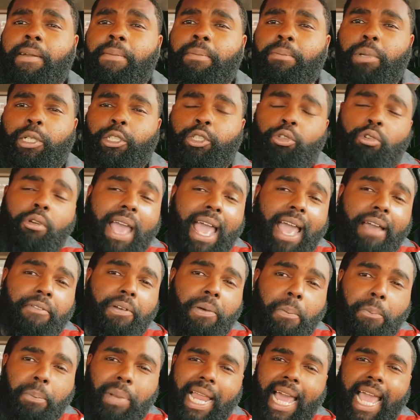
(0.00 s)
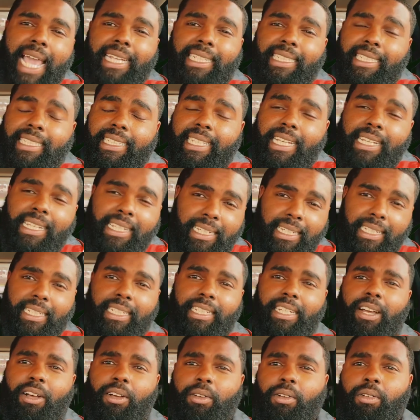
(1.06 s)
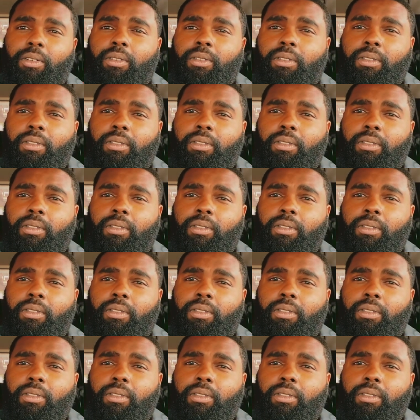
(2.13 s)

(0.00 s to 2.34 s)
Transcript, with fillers: But you have a black son though.